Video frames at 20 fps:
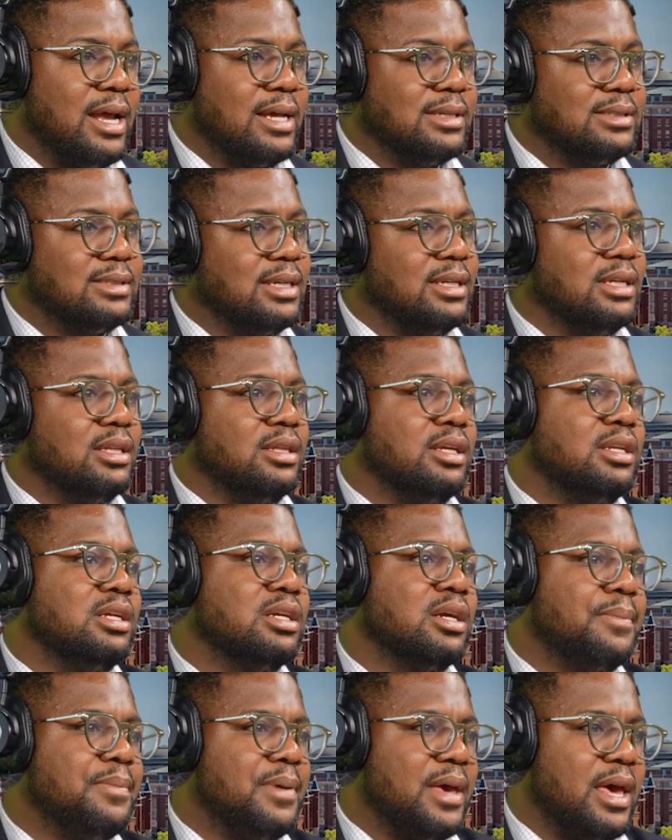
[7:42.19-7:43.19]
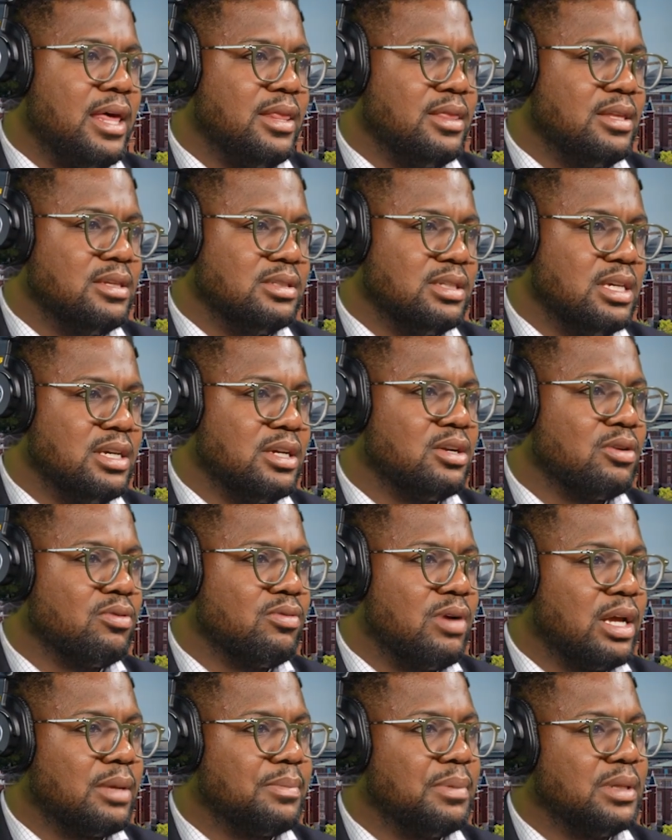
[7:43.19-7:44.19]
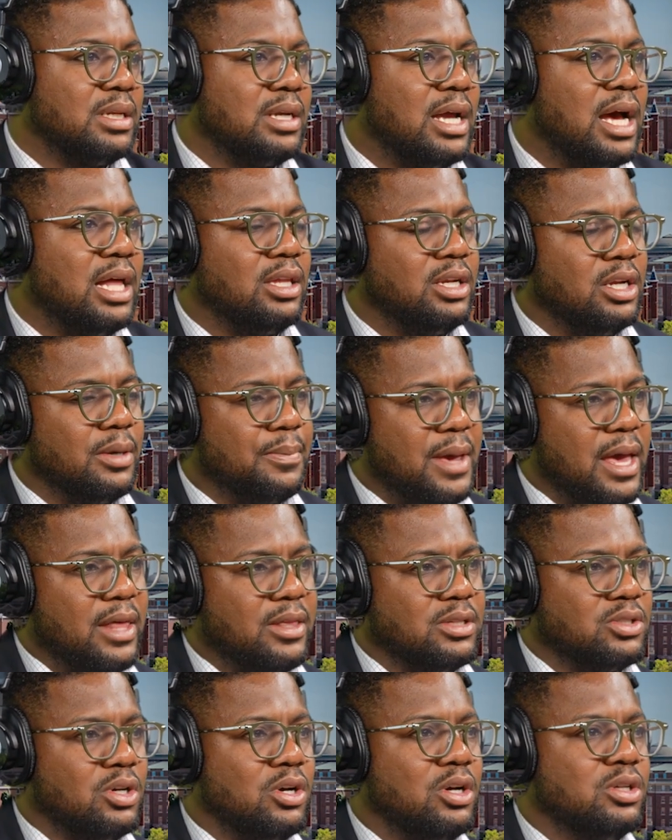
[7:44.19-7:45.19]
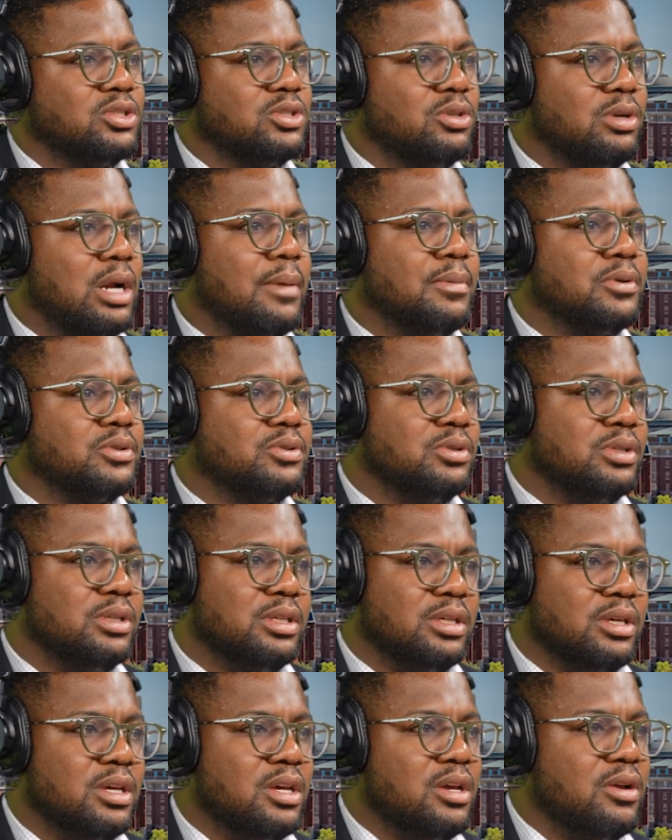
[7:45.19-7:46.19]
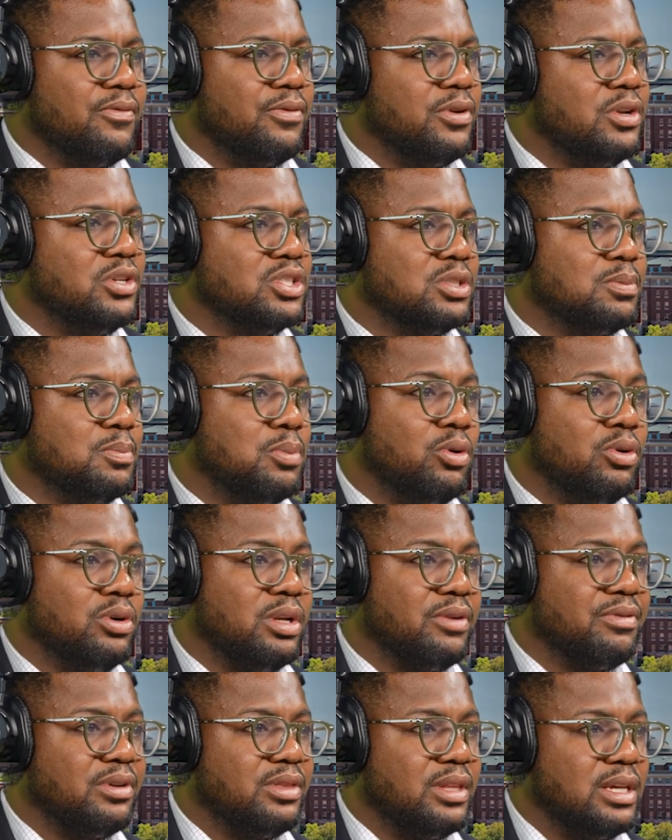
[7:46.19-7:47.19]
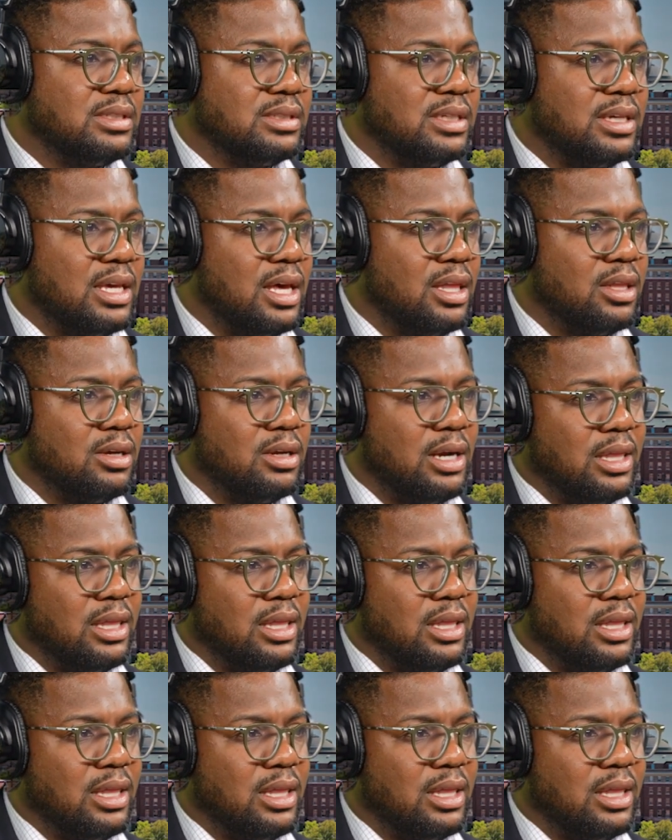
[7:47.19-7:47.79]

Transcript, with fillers: Not saying the linear path is incorrect, but the nonlinear path is also an opportunity for you to just pull different things together.